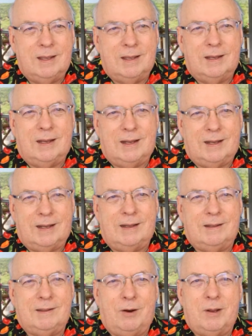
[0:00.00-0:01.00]

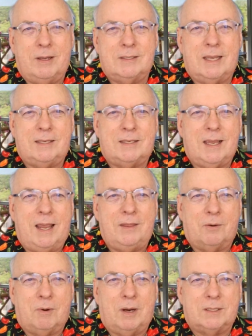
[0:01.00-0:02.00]
as they say, the
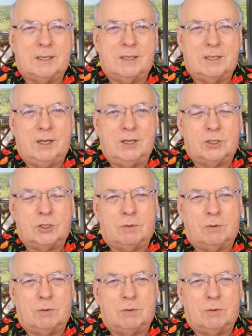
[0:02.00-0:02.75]
rest is history.